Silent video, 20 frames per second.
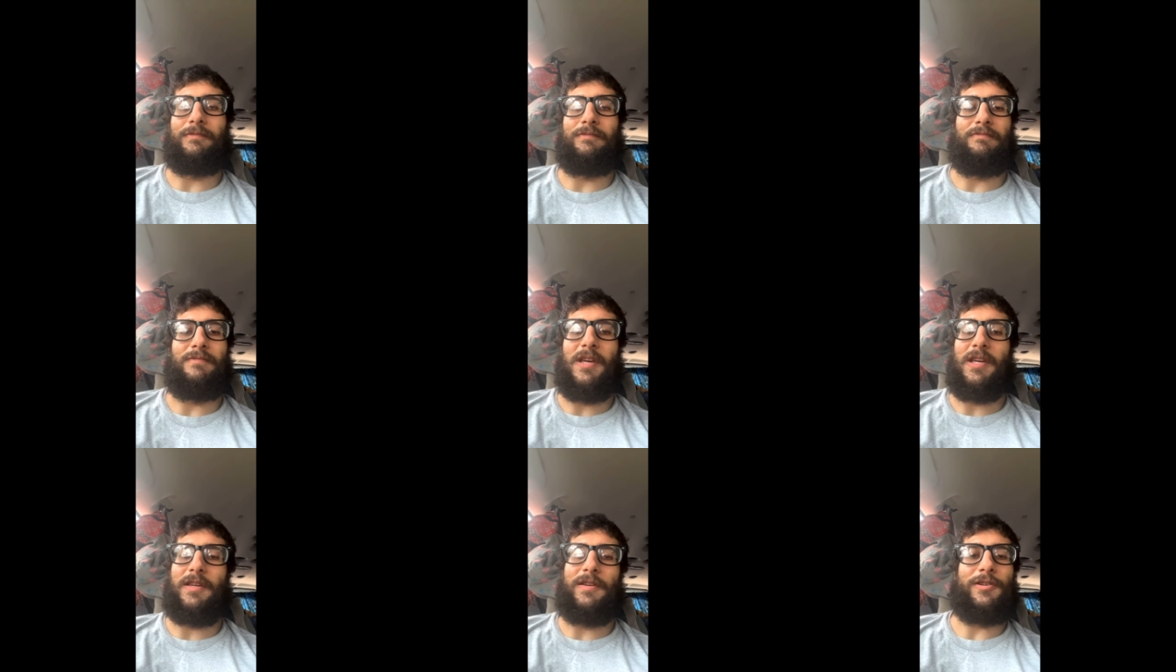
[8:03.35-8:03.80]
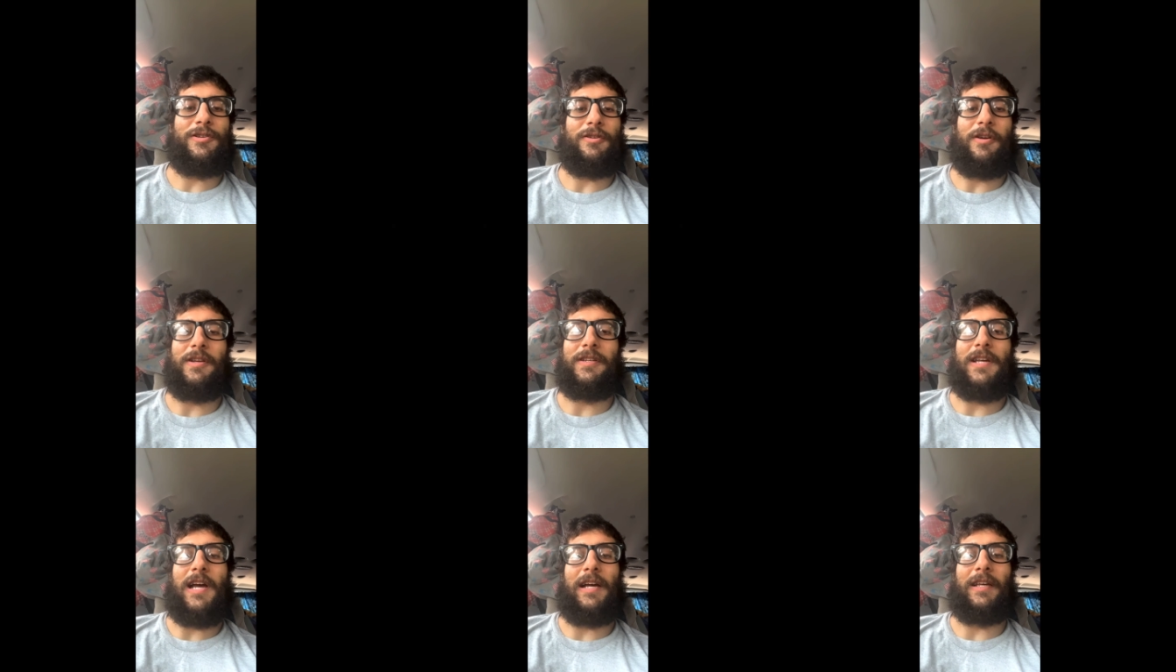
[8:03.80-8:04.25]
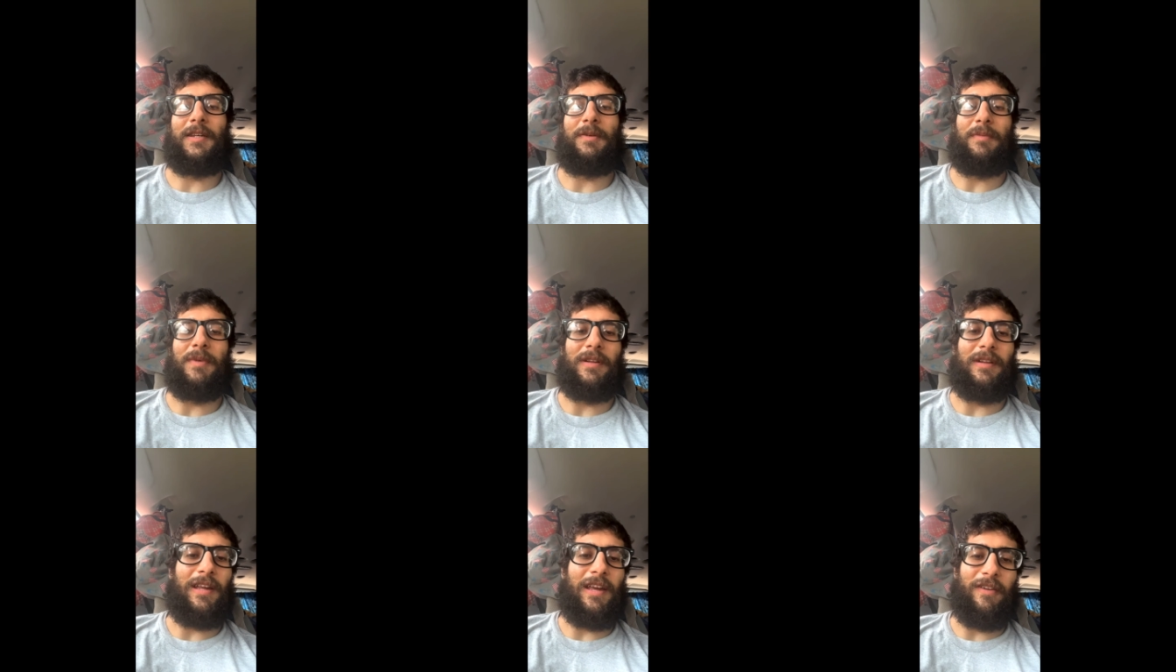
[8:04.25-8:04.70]
making sure I
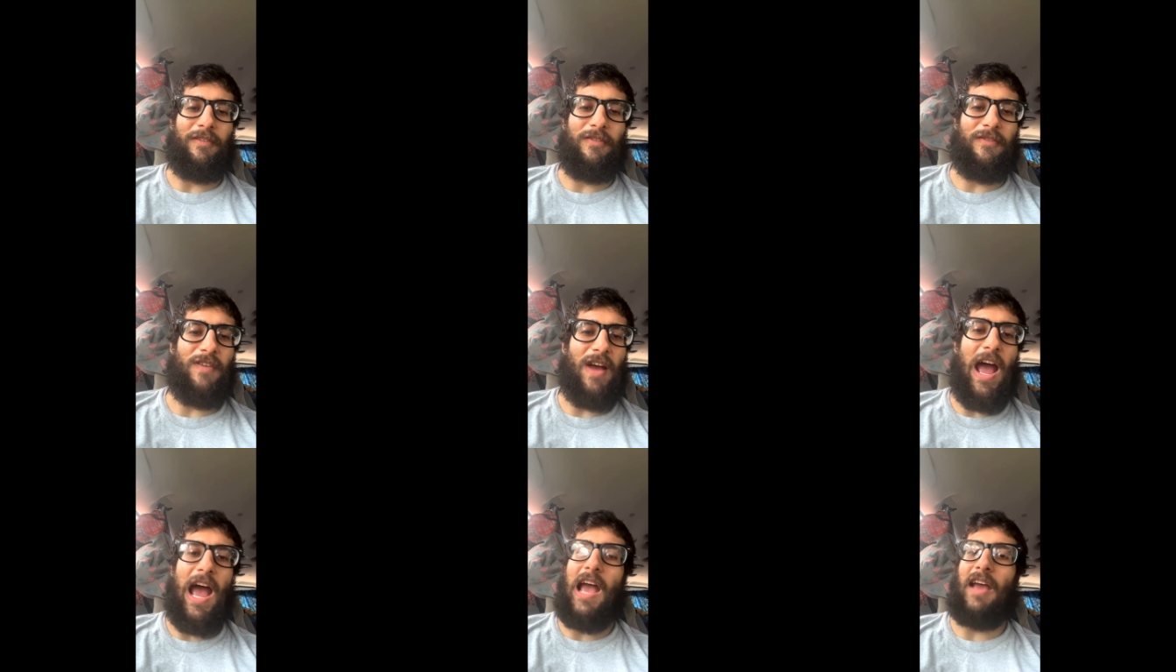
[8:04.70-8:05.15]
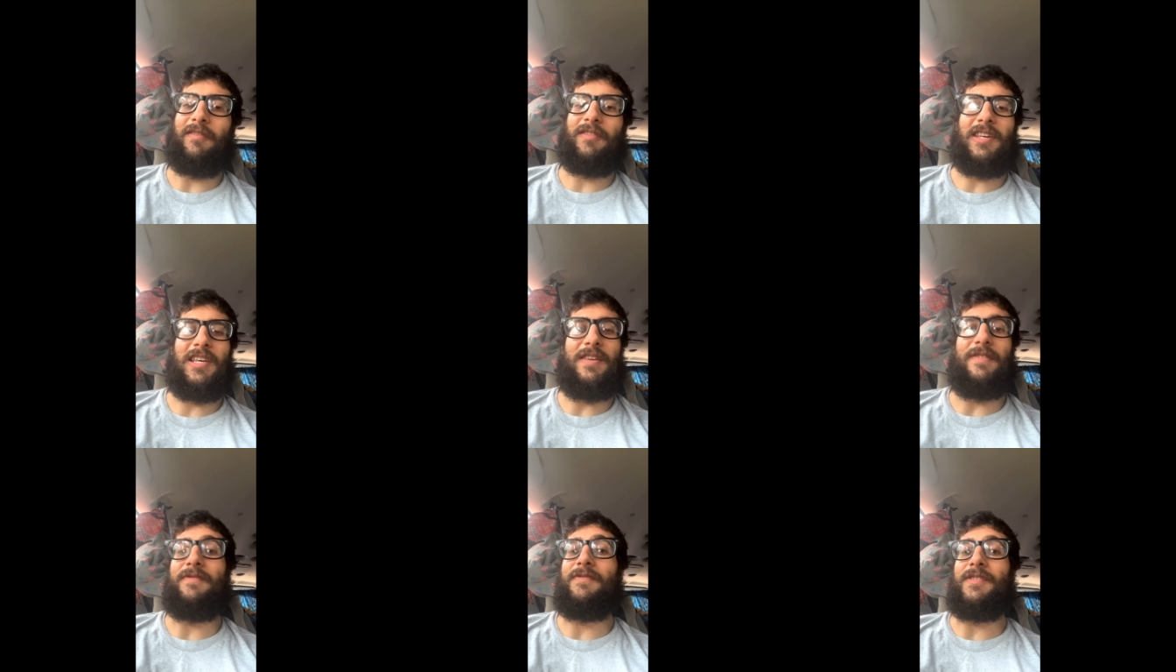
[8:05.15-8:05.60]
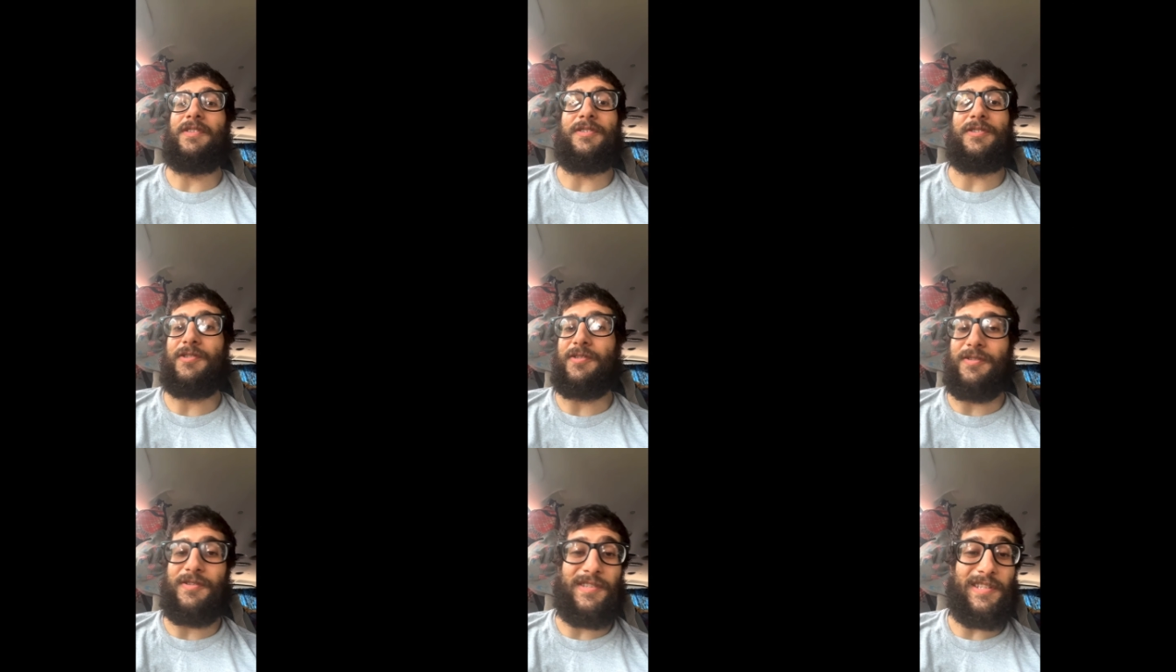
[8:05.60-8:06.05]
document like five key
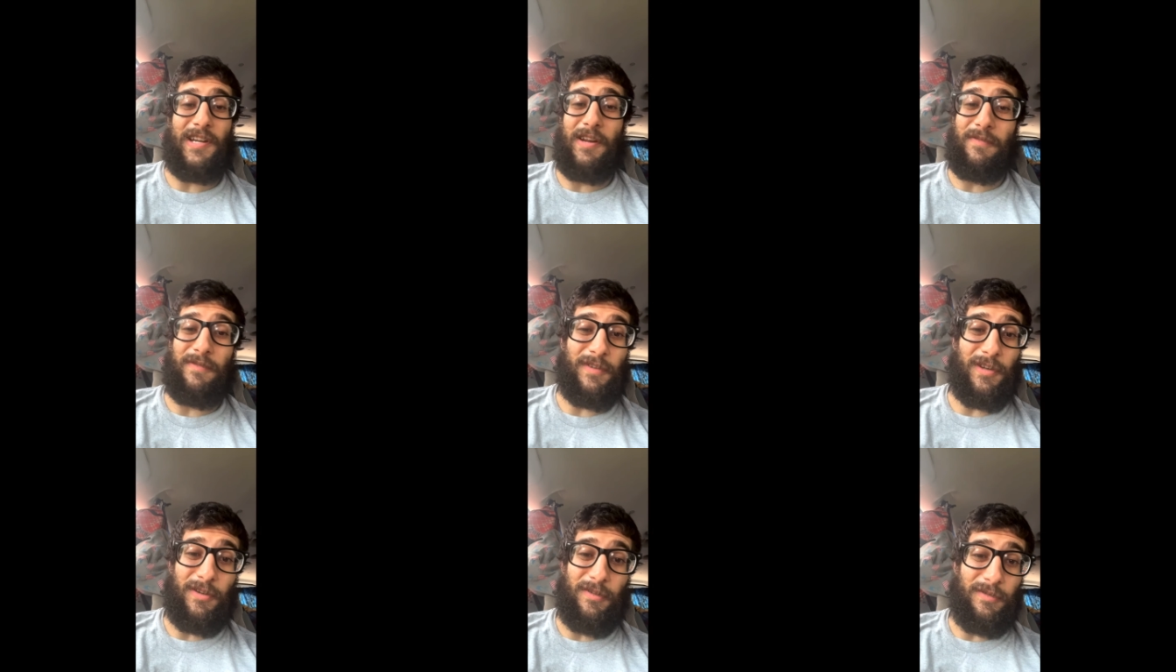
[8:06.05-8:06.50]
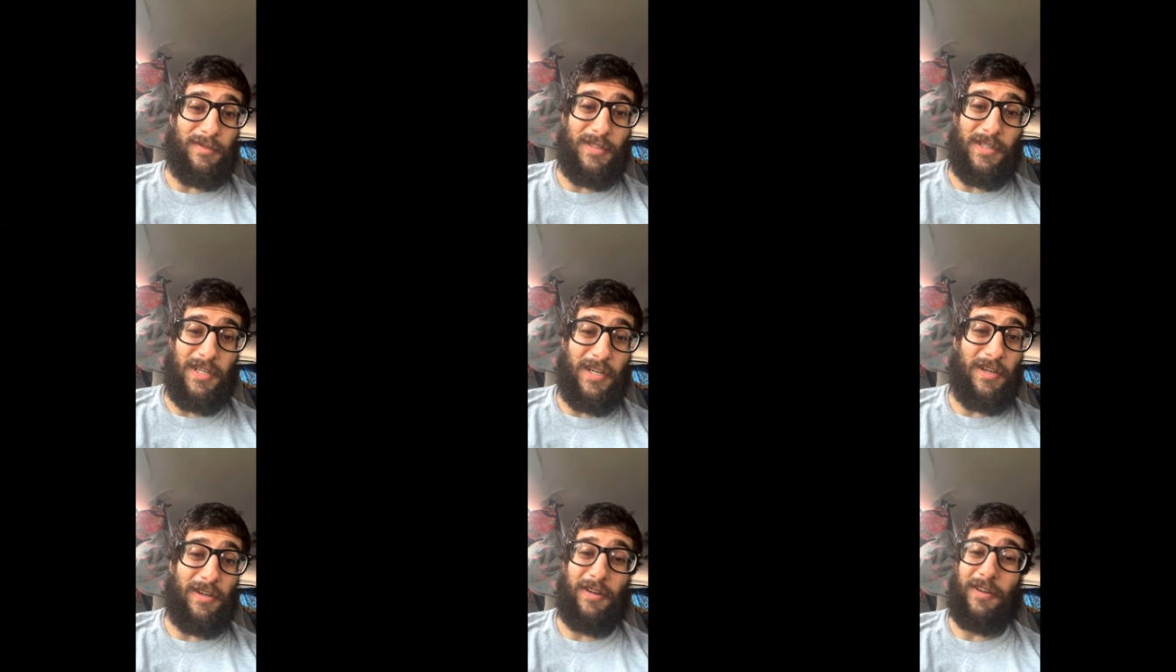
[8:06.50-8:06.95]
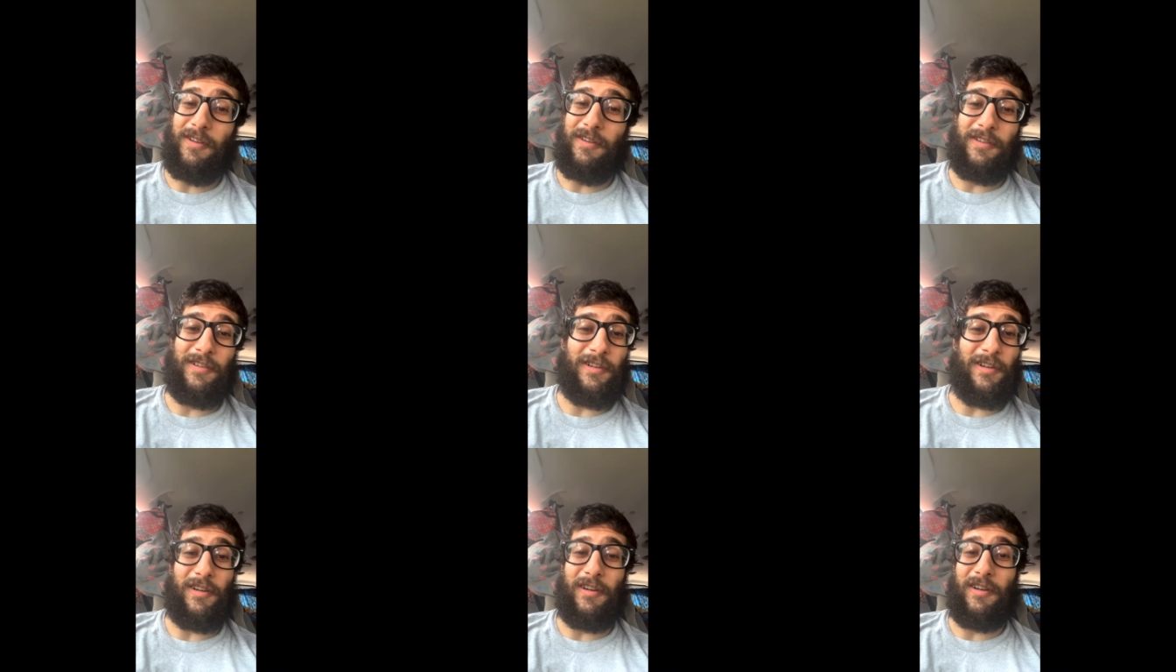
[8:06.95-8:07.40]
features in every hotel or